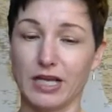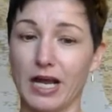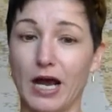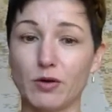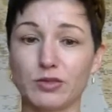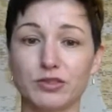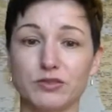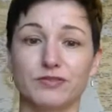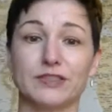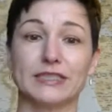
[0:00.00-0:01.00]
How do you
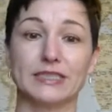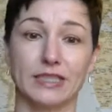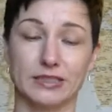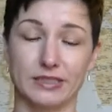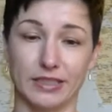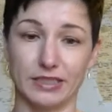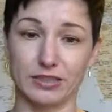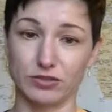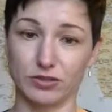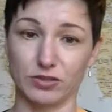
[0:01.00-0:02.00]
facilitate
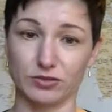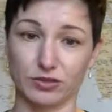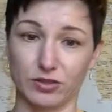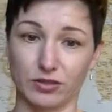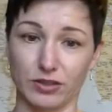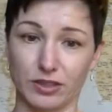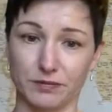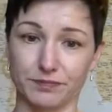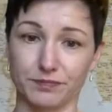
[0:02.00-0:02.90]
intercultural learning?